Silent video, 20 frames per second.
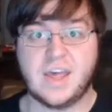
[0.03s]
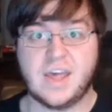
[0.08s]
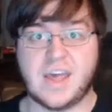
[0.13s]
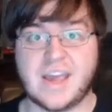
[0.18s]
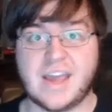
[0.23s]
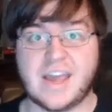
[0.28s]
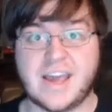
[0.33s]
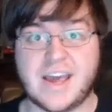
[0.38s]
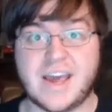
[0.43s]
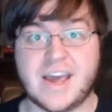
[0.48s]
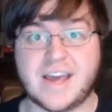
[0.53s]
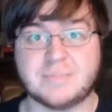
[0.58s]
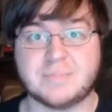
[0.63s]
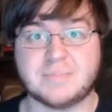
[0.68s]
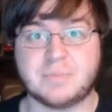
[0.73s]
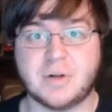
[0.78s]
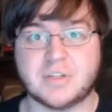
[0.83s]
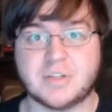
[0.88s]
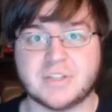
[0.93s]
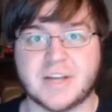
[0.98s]
Hey guys,
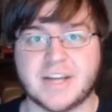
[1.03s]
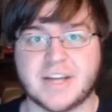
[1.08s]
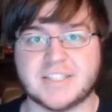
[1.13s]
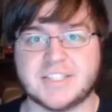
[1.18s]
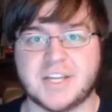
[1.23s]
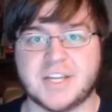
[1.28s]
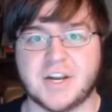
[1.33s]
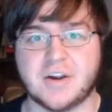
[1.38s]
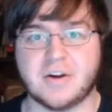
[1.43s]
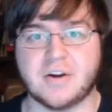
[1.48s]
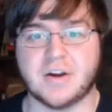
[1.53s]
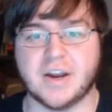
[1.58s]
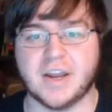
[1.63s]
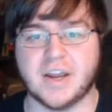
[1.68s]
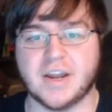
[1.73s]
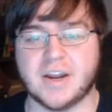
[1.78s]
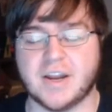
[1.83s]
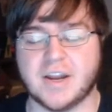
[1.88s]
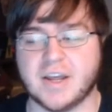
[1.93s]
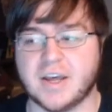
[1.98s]
Paultergeist here,
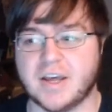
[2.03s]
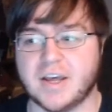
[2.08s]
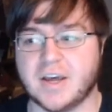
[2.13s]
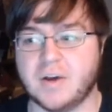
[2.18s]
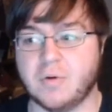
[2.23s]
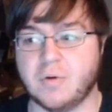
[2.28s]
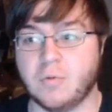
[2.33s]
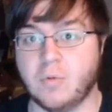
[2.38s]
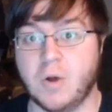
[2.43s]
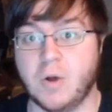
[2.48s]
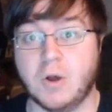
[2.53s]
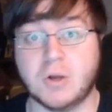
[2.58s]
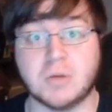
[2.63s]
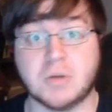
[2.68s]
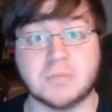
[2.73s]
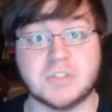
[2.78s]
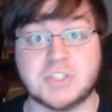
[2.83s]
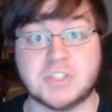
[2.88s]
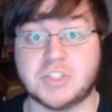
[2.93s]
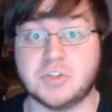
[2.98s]
and uh,
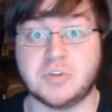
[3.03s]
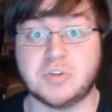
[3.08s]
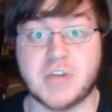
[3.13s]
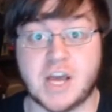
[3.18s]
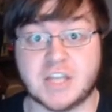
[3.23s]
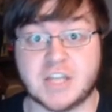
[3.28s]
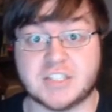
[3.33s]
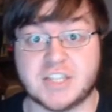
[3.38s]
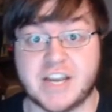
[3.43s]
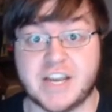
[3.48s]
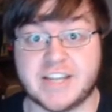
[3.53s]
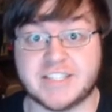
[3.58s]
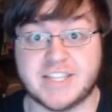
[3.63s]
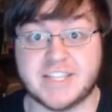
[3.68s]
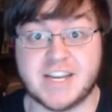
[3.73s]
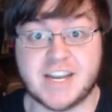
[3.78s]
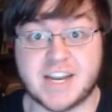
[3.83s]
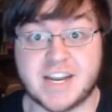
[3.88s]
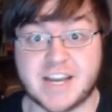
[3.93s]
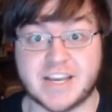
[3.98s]
welcome to
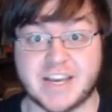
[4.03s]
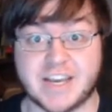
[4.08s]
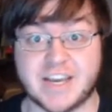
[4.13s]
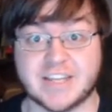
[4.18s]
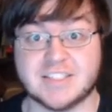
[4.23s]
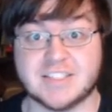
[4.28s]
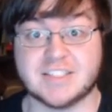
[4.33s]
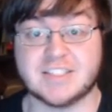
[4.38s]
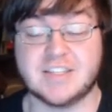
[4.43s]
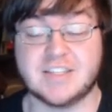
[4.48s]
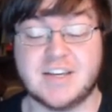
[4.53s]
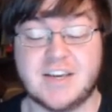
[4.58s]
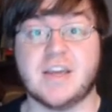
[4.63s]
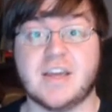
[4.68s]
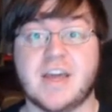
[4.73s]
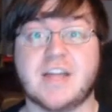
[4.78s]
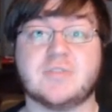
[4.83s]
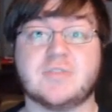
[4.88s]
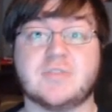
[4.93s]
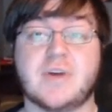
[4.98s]
2018, I guess.
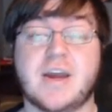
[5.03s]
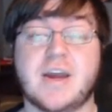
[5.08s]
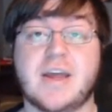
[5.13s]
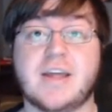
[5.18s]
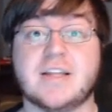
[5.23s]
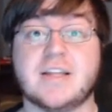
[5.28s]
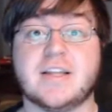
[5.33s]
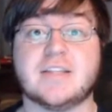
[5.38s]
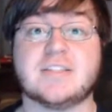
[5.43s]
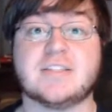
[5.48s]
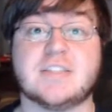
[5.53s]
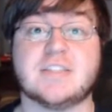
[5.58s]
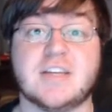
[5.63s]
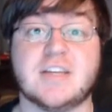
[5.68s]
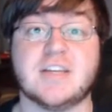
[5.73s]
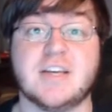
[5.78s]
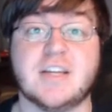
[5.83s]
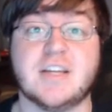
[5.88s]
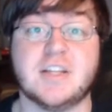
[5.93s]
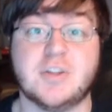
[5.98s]
That's right, it's
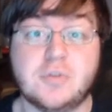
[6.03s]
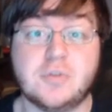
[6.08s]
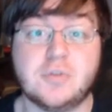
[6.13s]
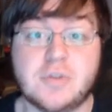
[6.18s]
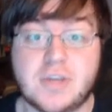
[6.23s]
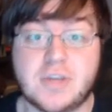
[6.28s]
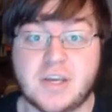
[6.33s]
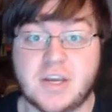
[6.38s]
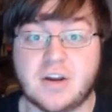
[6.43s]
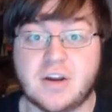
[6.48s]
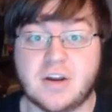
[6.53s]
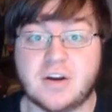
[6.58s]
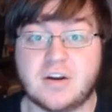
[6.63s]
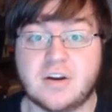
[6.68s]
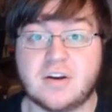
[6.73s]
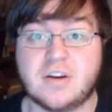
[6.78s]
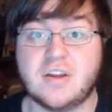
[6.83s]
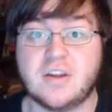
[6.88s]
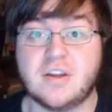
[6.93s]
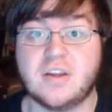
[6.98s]
a new
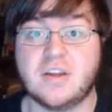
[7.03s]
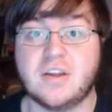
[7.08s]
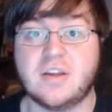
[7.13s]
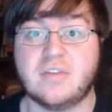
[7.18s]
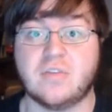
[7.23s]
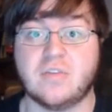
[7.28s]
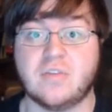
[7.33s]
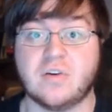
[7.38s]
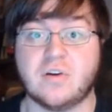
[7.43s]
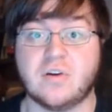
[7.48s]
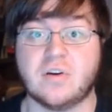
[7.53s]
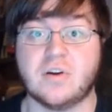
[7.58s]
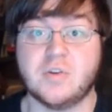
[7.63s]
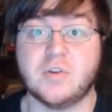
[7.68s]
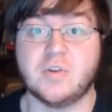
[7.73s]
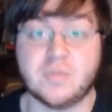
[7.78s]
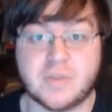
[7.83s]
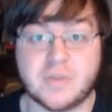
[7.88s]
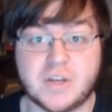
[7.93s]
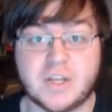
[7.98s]
year for
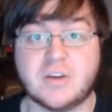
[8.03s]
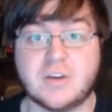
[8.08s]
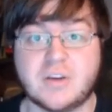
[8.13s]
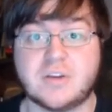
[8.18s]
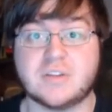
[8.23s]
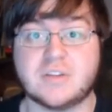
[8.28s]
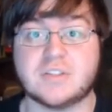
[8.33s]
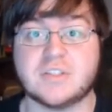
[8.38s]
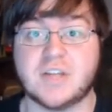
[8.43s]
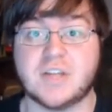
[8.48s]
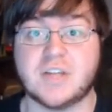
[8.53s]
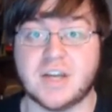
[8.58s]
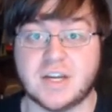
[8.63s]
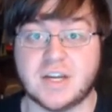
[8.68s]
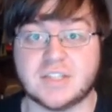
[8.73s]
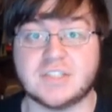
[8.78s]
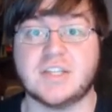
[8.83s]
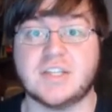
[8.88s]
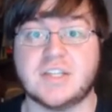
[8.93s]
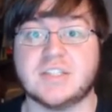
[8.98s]
new videos and
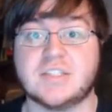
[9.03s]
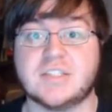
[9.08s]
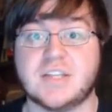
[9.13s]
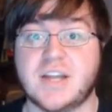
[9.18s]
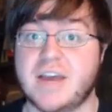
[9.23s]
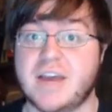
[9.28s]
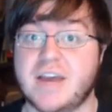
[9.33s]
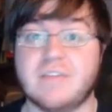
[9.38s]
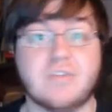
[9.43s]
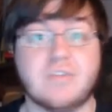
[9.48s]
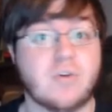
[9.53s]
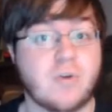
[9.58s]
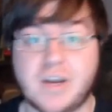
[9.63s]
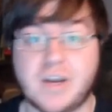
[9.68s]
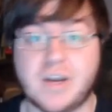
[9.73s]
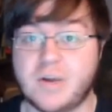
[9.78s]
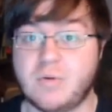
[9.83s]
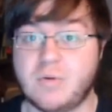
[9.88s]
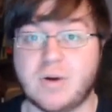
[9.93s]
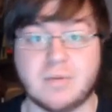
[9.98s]
content, and I have no
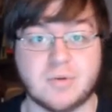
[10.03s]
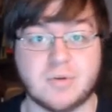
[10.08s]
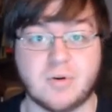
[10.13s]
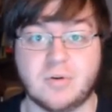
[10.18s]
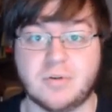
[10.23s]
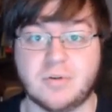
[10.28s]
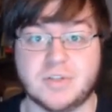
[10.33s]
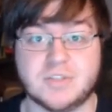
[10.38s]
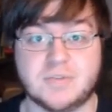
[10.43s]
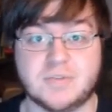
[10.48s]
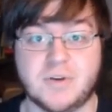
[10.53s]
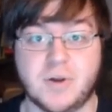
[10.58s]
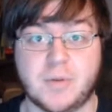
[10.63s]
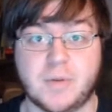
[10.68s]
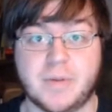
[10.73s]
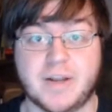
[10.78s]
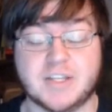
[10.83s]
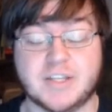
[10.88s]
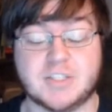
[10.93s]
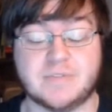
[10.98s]
idea where I'm going with this video,
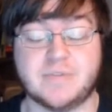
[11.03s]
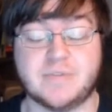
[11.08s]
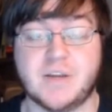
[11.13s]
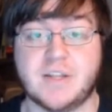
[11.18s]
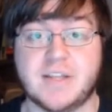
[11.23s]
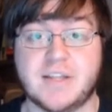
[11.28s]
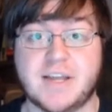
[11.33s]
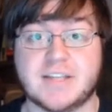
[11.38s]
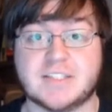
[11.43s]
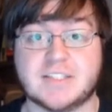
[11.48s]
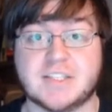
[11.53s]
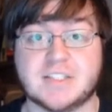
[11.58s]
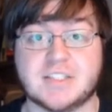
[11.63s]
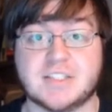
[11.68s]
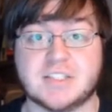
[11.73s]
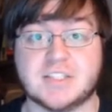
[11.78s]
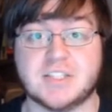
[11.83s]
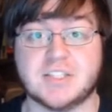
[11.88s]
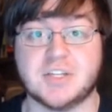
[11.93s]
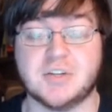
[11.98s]
but I just felt like since
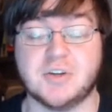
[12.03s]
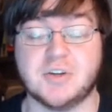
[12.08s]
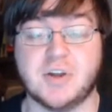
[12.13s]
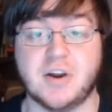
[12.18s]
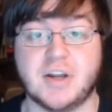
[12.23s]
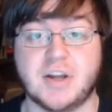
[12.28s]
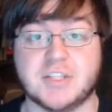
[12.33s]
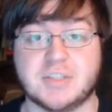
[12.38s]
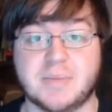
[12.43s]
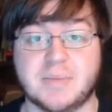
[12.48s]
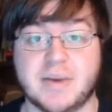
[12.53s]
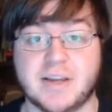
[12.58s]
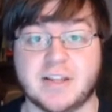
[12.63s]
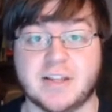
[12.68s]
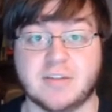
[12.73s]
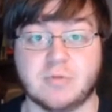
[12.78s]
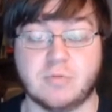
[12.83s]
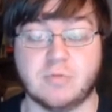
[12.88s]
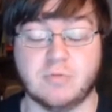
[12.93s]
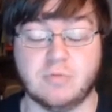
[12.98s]
it's the new year, I should make
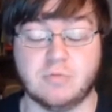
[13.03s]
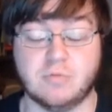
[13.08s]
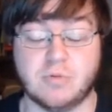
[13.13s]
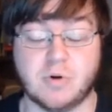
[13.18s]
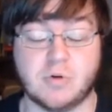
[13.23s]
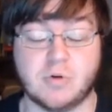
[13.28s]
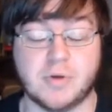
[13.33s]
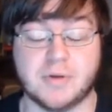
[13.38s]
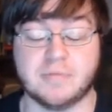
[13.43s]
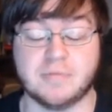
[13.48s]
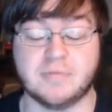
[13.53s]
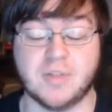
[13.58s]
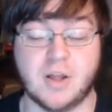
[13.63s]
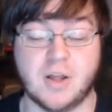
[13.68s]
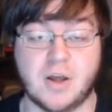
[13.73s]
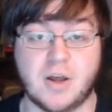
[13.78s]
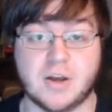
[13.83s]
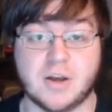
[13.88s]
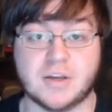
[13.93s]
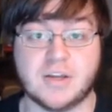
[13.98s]
a real quick
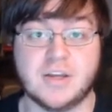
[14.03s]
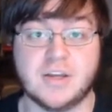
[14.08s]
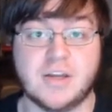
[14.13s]
vlog,